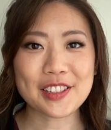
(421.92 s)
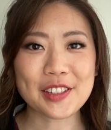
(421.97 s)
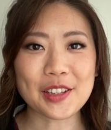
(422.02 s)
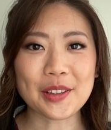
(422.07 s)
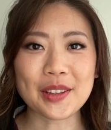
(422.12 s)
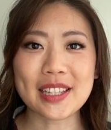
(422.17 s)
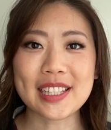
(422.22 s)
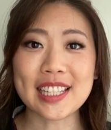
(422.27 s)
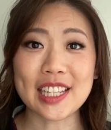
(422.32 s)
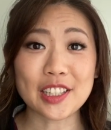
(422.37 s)
So
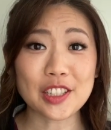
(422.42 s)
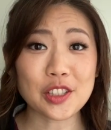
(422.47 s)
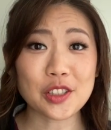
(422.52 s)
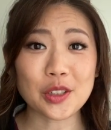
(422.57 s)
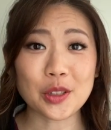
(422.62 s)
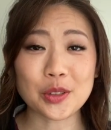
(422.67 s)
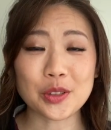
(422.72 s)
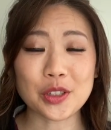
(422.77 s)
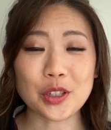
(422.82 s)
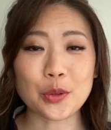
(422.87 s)
the sales
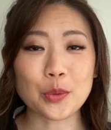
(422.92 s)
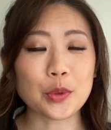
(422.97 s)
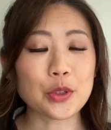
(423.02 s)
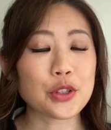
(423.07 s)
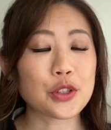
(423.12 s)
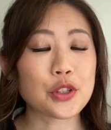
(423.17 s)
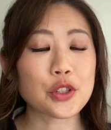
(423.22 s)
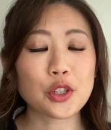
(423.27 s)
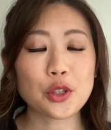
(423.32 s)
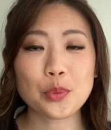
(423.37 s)
associate was
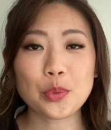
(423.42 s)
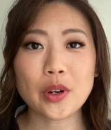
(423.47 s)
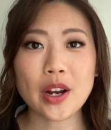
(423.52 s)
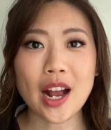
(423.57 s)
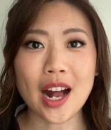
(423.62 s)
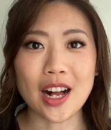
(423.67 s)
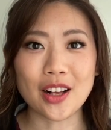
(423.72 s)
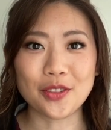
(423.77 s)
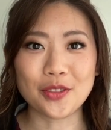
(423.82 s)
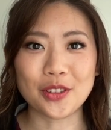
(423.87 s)
super
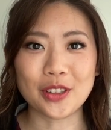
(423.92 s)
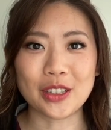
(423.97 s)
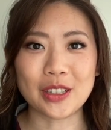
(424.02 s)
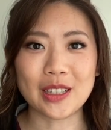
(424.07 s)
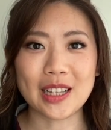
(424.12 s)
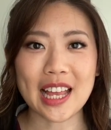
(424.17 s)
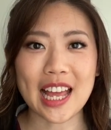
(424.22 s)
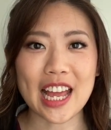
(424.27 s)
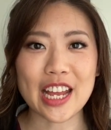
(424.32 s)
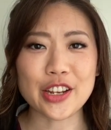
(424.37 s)

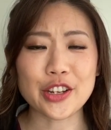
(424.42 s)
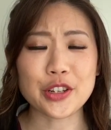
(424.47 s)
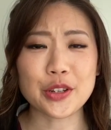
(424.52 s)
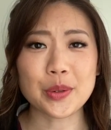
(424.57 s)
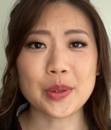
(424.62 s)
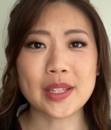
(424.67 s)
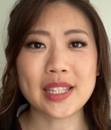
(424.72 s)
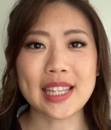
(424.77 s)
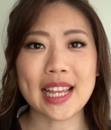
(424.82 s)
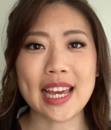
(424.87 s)
helpful and she
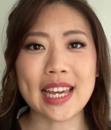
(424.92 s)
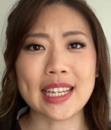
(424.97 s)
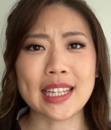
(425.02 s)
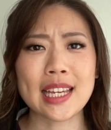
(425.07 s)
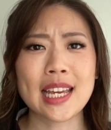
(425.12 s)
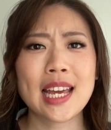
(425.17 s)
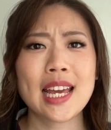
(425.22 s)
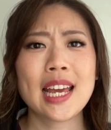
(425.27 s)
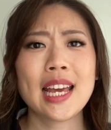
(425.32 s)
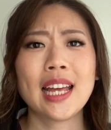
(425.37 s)
was like,
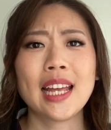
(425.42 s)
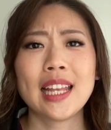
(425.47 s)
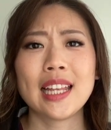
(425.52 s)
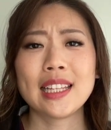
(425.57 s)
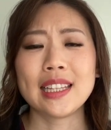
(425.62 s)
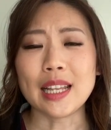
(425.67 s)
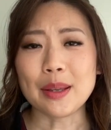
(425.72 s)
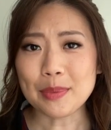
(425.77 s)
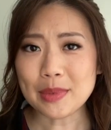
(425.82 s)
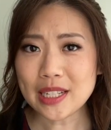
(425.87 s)

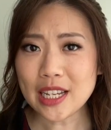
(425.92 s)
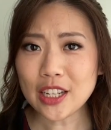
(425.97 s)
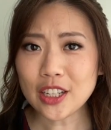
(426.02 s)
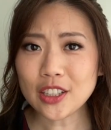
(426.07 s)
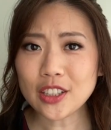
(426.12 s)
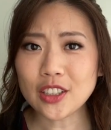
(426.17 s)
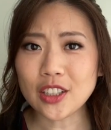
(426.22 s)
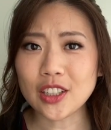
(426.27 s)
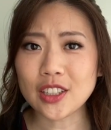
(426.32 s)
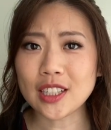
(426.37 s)
let me take a
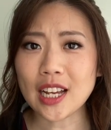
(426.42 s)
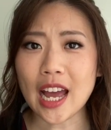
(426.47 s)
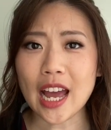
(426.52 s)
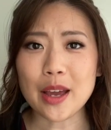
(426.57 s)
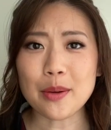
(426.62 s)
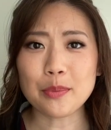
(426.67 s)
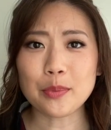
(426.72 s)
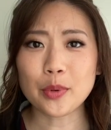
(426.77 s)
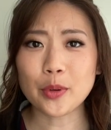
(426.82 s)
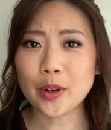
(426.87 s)
look.
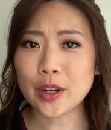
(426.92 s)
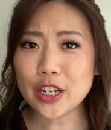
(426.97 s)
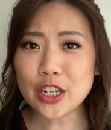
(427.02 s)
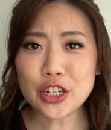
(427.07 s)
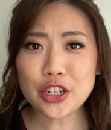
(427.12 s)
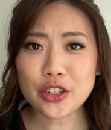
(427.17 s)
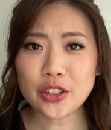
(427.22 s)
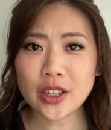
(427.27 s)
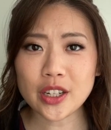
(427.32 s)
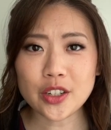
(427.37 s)
I'm pretty
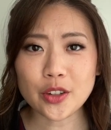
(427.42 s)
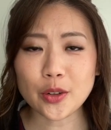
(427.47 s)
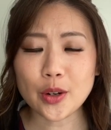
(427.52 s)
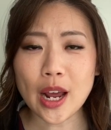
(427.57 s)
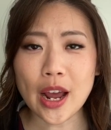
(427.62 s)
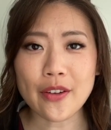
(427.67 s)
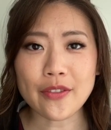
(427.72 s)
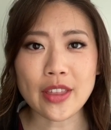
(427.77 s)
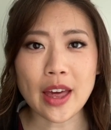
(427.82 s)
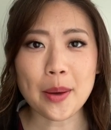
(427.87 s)
sure I don't
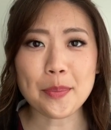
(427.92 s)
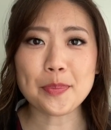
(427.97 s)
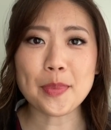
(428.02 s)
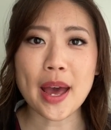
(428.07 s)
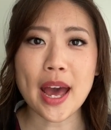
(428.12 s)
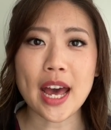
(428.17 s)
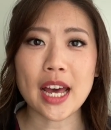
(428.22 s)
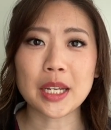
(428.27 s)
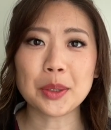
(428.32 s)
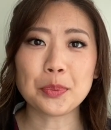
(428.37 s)
have that
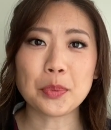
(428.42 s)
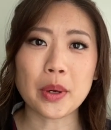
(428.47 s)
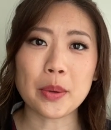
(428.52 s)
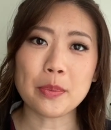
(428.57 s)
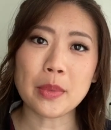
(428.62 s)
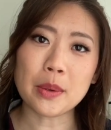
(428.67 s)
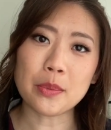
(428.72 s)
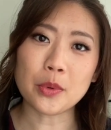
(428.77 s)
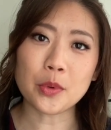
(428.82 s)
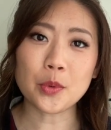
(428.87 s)
bag, but
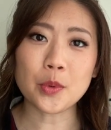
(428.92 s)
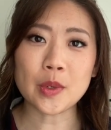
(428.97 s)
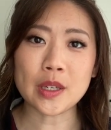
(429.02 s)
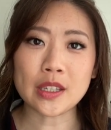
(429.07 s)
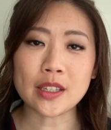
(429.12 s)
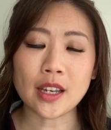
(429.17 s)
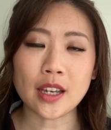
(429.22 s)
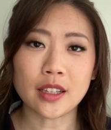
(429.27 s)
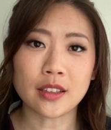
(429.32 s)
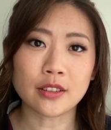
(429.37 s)
maybe we
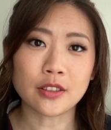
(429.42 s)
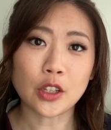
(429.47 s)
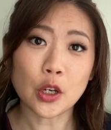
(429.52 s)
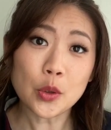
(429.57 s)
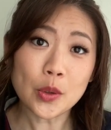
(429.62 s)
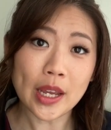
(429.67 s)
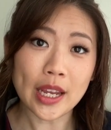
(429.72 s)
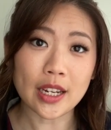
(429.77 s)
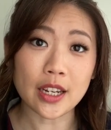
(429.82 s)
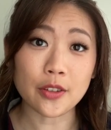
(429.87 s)
can
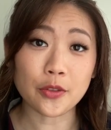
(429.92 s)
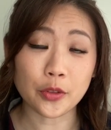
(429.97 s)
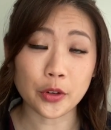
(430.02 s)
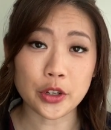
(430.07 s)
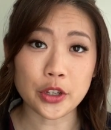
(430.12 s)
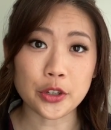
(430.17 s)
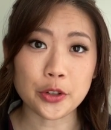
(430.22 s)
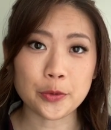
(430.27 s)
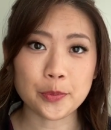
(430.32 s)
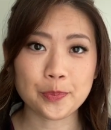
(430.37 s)
locate it for
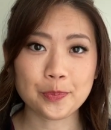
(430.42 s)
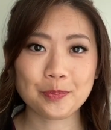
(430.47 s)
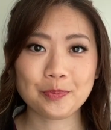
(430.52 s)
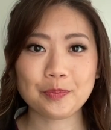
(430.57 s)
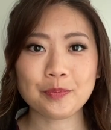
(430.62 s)
you.